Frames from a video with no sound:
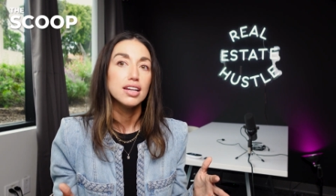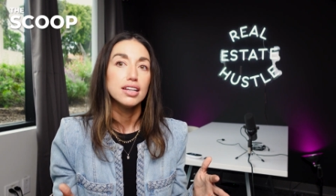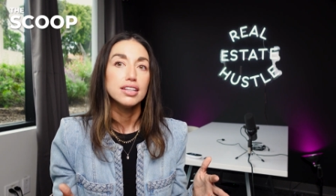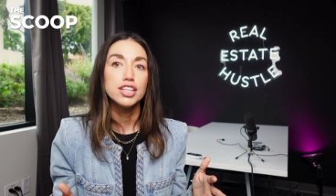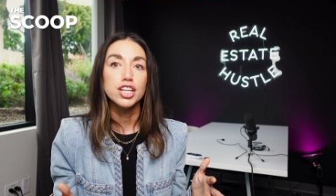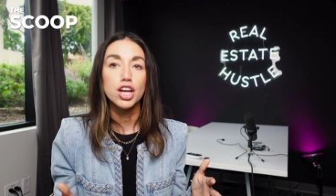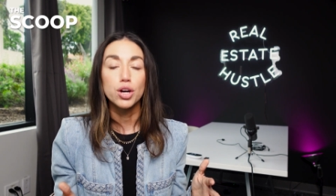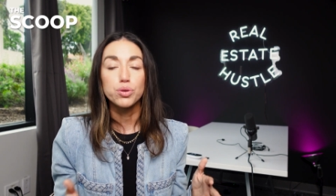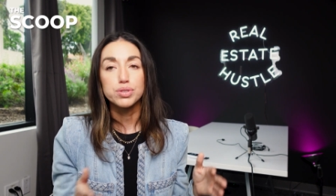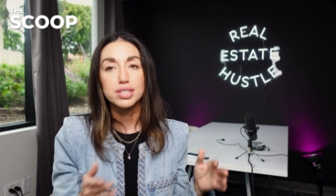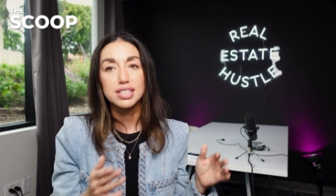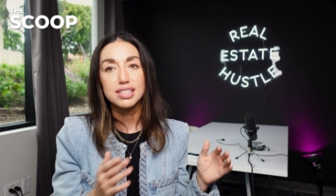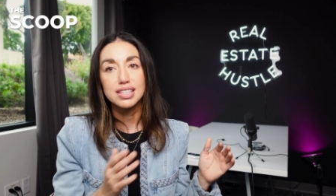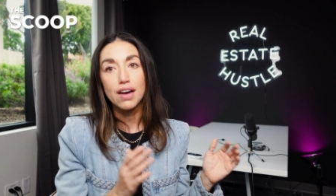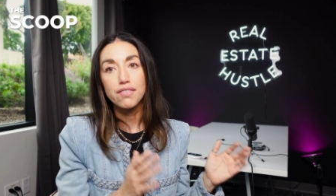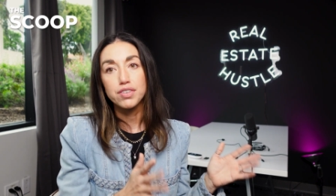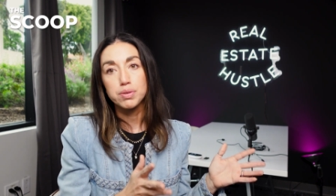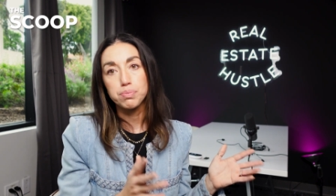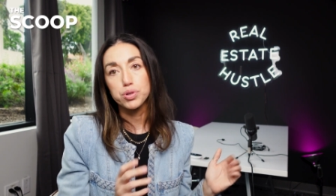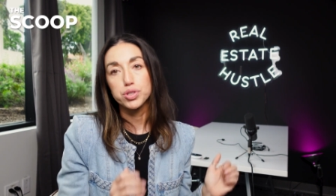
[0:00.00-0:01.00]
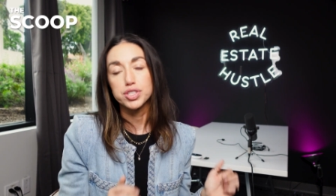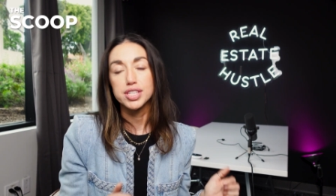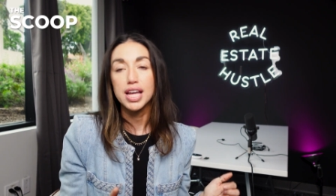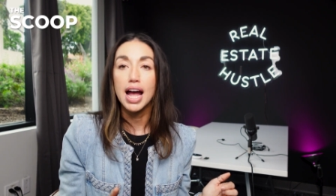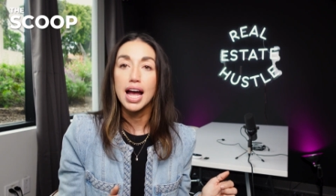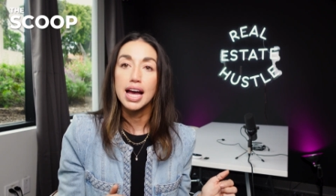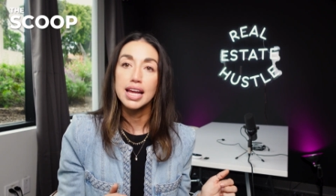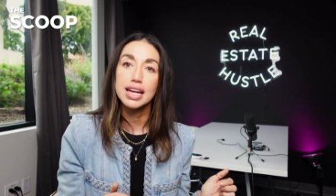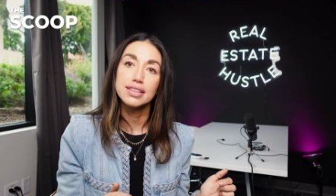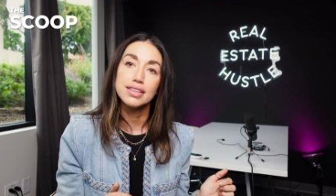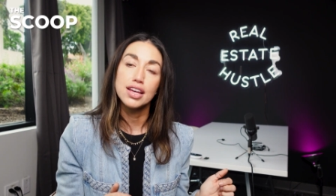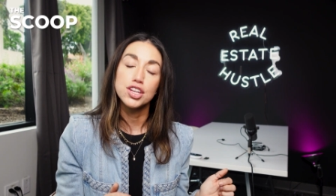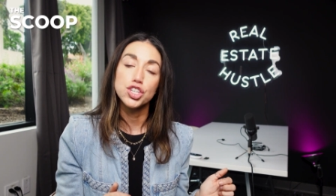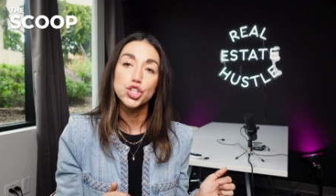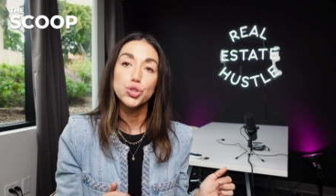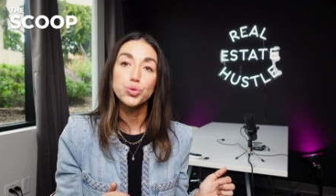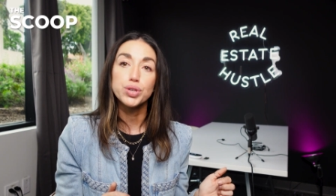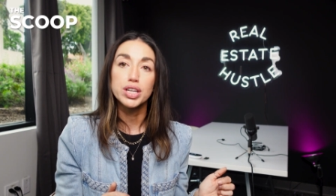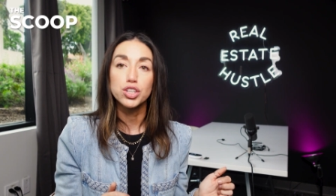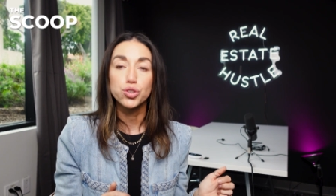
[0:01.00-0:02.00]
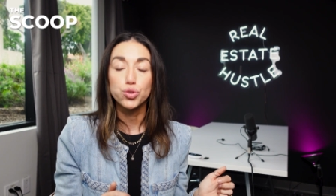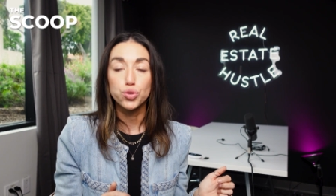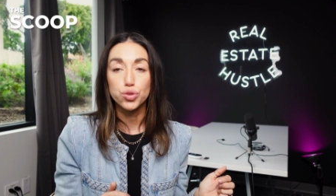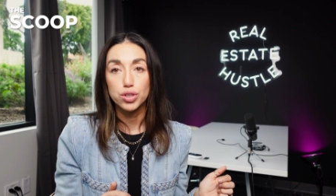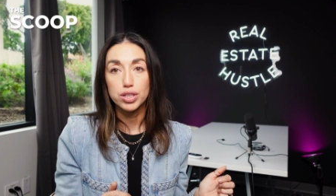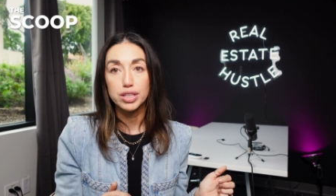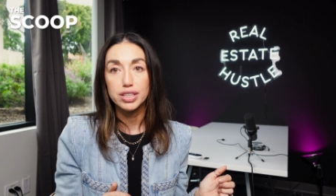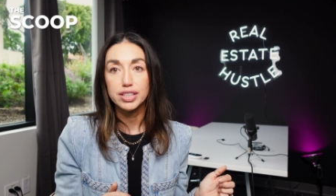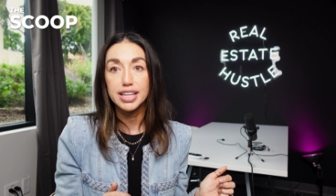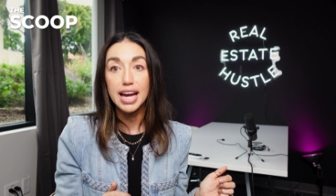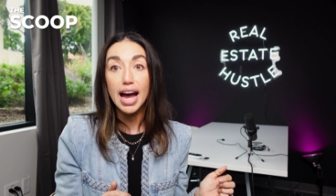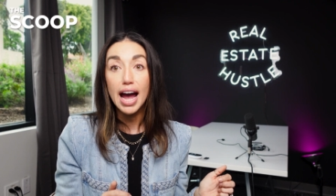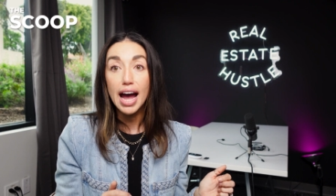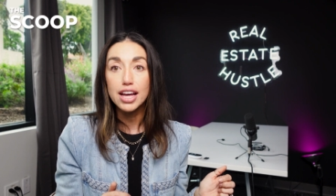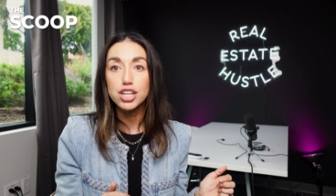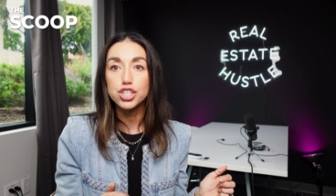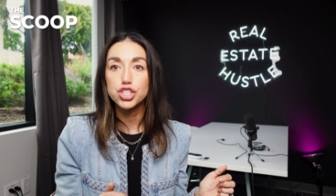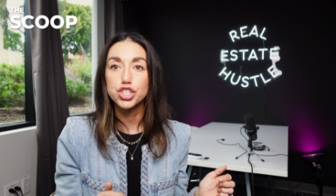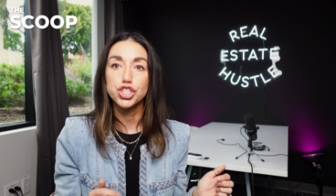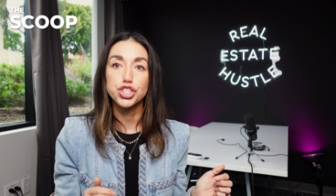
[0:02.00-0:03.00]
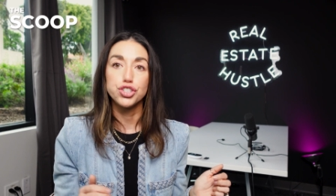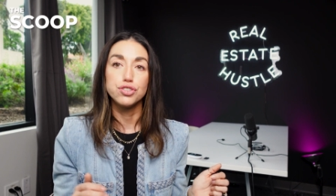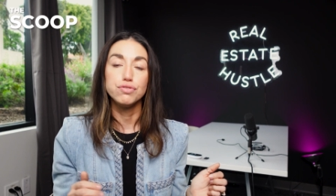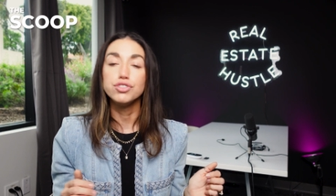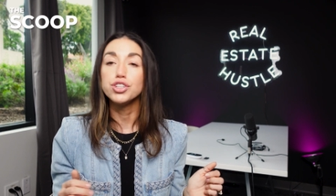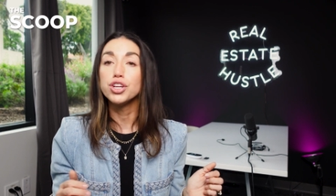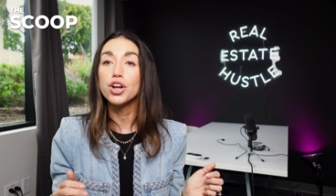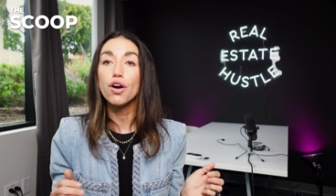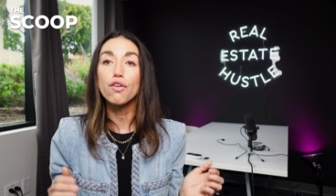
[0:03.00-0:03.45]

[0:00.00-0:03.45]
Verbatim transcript: you know, 7%, and then you can get, you